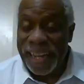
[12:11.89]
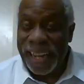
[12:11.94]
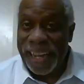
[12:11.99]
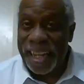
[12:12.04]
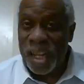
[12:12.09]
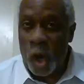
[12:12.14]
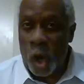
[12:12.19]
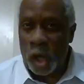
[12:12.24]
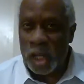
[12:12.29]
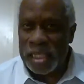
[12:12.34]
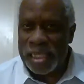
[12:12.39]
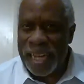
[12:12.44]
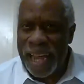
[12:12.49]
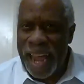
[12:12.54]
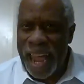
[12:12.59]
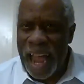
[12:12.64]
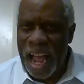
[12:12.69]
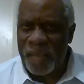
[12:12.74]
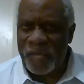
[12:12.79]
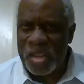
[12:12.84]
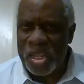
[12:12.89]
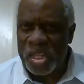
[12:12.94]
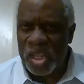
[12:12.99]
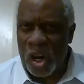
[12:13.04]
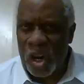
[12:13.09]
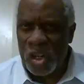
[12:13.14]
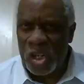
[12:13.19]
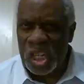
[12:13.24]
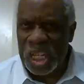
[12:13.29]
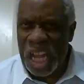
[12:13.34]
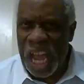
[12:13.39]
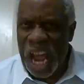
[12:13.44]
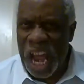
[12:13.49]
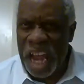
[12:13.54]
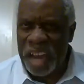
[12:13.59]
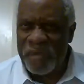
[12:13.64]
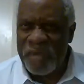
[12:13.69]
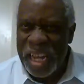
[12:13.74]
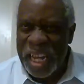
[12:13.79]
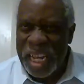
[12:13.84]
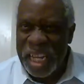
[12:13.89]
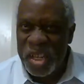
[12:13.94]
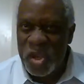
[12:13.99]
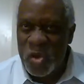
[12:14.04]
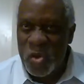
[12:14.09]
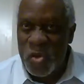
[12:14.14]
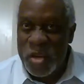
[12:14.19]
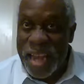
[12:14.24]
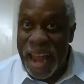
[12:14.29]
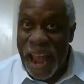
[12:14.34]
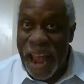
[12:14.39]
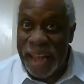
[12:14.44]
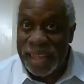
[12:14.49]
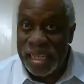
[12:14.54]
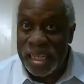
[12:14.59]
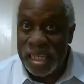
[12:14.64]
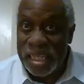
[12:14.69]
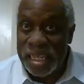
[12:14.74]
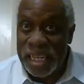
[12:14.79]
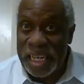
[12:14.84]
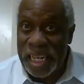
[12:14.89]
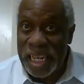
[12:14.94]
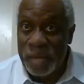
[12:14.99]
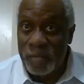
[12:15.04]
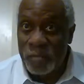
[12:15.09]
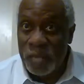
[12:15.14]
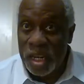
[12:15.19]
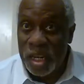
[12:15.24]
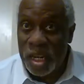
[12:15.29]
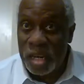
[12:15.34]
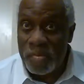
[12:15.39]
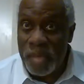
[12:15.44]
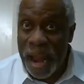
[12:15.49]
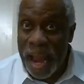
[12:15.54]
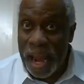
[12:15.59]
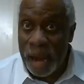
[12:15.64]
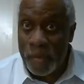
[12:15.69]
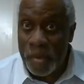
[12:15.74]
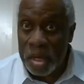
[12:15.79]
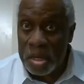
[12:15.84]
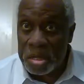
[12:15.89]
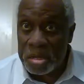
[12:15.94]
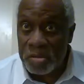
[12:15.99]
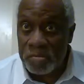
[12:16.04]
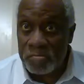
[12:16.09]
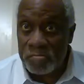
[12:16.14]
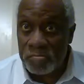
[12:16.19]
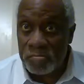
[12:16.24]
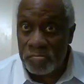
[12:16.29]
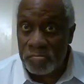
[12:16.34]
In order to have eternal life, you got to keep the commandments.